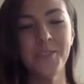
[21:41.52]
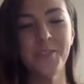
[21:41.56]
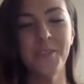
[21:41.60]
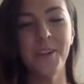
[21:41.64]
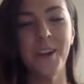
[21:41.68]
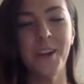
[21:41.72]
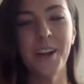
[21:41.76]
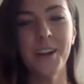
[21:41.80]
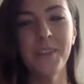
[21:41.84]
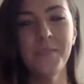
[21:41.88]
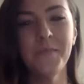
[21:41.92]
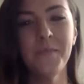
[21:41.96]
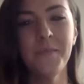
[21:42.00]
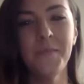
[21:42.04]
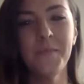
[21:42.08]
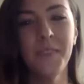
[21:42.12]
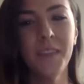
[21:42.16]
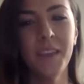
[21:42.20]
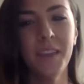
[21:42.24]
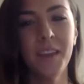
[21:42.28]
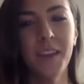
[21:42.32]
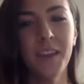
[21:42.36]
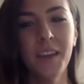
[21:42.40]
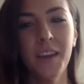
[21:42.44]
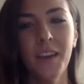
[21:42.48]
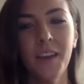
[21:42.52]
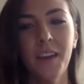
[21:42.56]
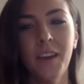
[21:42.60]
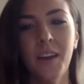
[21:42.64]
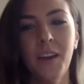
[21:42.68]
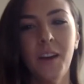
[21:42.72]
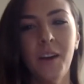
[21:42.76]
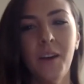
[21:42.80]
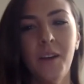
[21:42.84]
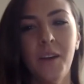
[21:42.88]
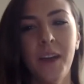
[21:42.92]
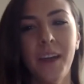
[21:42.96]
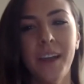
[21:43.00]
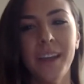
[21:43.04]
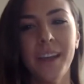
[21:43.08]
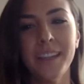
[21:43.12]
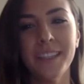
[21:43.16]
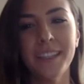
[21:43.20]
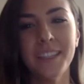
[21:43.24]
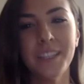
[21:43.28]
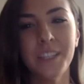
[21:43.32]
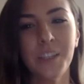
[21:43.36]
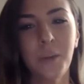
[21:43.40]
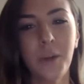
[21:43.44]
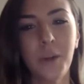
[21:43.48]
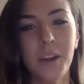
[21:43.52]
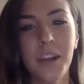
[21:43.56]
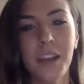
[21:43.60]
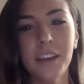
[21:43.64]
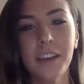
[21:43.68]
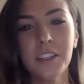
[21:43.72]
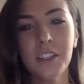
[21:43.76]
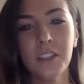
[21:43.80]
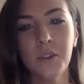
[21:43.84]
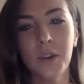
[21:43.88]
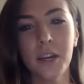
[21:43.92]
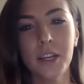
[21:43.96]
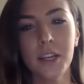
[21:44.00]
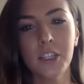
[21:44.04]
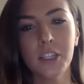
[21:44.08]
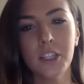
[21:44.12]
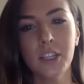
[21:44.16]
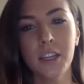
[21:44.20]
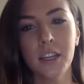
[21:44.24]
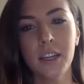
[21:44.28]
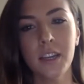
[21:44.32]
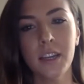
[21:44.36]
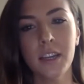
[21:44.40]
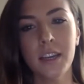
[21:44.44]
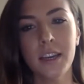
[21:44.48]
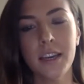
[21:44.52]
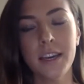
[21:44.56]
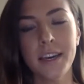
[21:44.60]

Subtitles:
Rob. All right, so our next question,